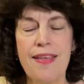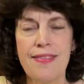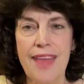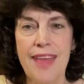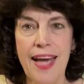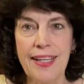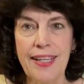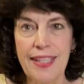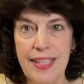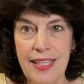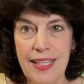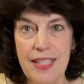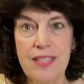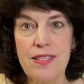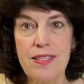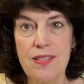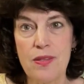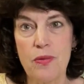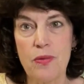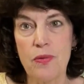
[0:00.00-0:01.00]
That
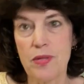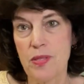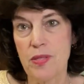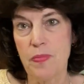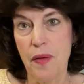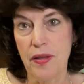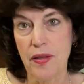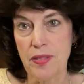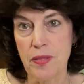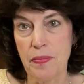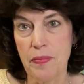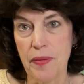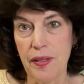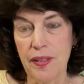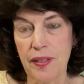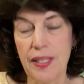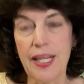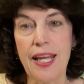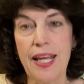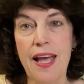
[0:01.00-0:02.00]
is the
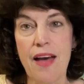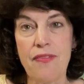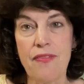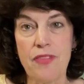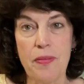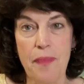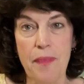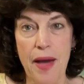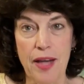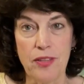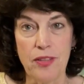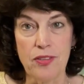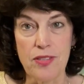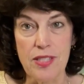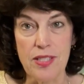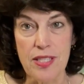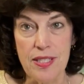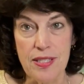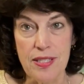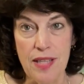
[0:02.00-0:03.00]
responsibility of the pattern
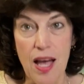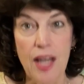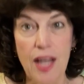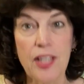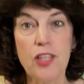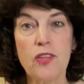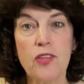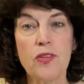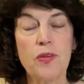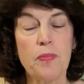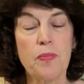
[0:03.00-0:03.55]
designer,